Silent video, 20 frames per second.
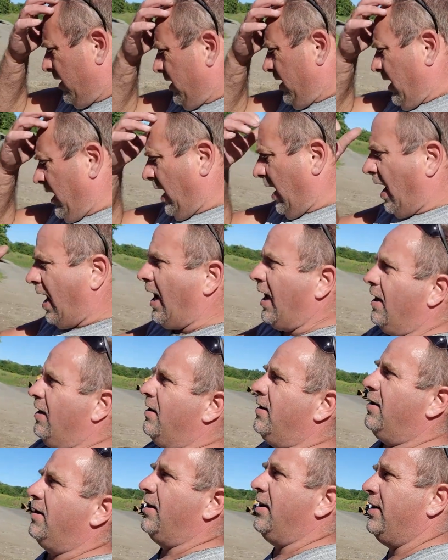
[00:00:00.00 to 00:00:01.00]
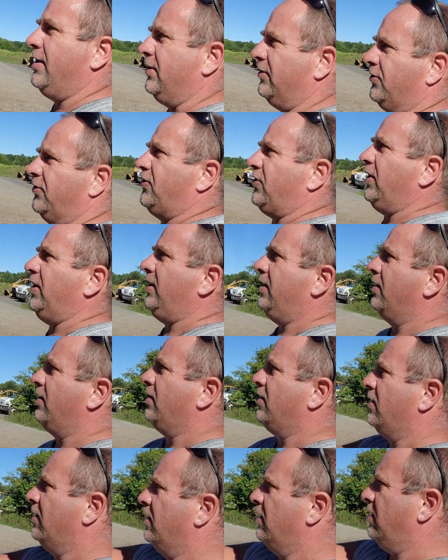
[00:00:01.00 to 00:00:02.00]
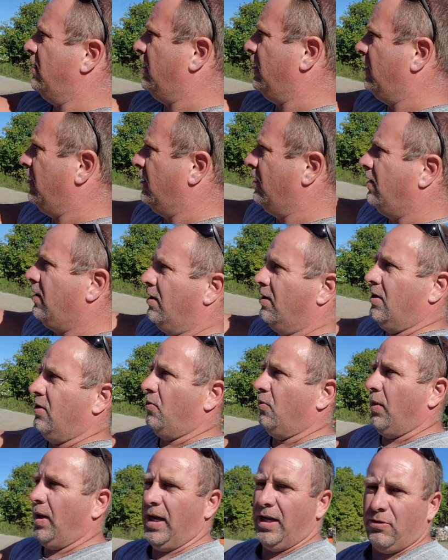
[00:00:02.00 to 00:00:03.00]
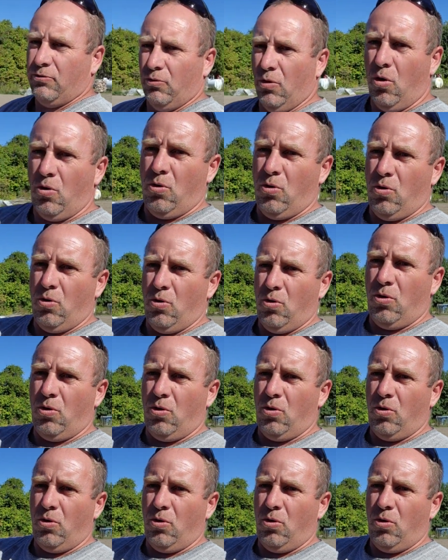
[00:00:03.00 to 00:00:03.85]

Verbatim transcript: Uh, and you'll see we had a row of cone,